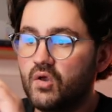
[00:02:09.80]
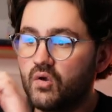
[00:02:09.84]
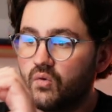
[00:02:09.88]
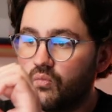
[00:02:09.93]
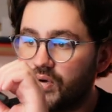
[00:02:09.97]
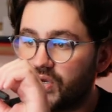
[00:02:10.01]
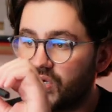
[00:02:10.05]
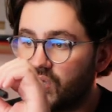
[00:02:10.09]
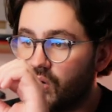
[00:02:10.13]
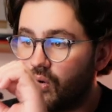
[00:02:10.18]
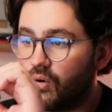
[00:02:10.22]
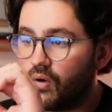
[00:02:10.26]

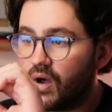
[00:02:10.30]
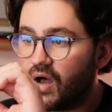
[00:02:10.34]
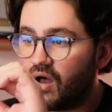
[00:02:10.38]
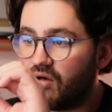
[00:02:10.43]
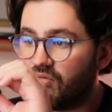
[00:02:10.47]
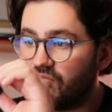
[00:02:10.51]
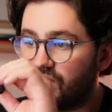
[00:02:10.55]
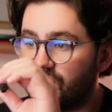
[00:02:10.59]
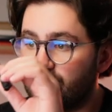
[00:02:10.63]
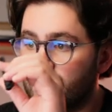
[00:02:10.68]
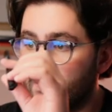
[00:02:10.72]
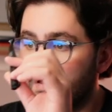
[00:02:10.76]
We
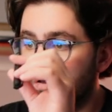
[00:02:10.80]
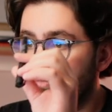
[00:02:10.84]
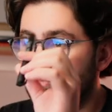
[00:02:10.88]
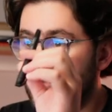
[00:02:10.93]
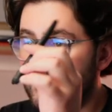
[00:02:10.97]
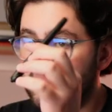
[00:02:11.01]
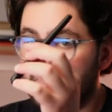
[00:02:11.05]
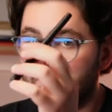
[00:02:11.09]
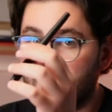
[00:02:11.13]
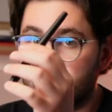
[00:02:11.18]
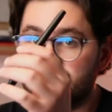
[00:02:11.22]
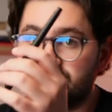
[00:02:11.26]
have
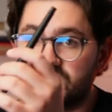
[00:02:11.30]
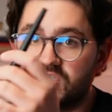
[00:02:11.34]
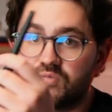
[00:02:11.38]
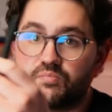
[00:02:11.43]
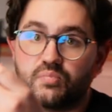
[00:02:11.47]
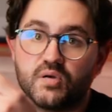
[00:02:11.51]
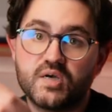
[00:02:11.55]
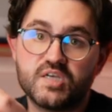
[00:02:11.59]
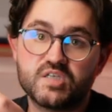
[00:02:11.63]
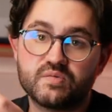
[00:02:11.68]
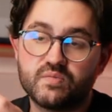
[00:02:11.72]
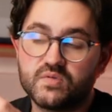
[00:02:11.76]
advantage
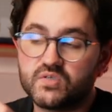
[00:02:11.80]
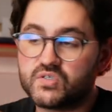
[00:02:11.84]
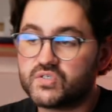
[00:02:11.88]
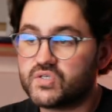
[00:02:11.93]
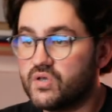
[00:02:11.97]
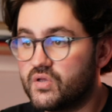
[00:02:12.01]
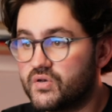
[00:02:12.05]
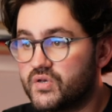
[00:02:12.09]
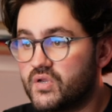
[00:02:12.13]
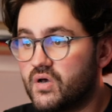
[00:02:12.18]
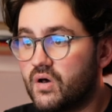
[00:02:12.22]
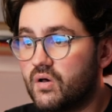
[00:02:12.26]
placements
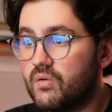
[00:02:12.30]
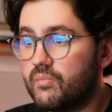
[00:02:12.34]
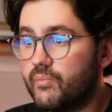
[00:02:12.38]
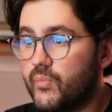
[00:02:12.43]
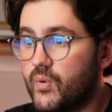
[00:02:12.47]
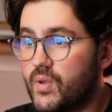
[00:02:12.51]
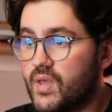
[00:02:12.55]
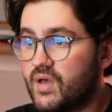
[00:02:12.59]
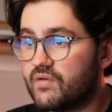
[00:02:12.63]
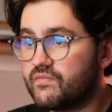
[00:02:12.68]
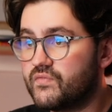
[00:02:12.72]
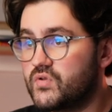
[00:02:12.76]
turned on,
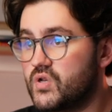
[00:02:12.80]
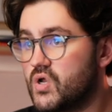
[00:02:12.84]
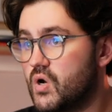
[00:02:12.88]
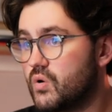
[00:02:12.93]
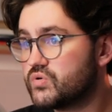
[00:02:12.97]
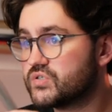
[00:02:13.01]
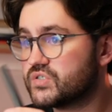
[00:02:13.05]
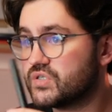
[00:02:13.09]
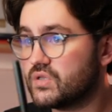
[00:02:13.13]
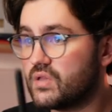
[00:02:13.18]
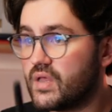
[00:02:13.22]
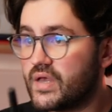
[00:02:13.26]
but we have
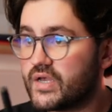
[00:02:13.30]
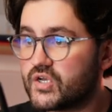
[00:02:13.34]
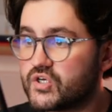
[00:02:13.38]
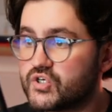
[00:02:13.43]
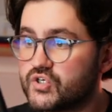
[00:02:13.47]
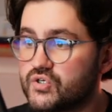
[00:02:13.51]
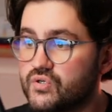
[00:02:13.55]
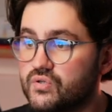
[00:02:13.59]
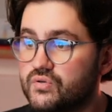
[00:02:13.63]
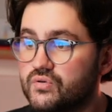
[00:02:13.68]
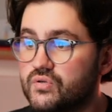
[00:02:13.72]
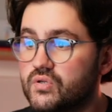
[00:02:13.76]
no
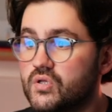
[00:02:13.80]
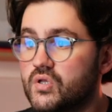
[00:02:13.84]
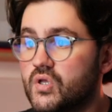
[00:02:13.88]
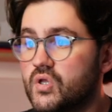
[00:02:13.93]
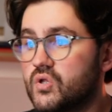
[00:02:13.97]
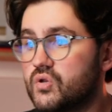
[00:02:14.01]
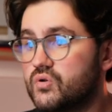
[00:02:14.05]
selection,